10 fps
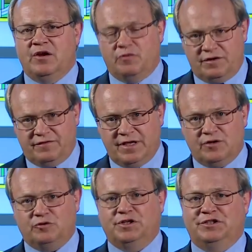
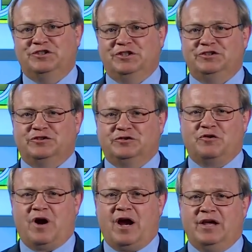revealed in Jesus
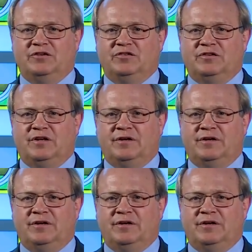Christ.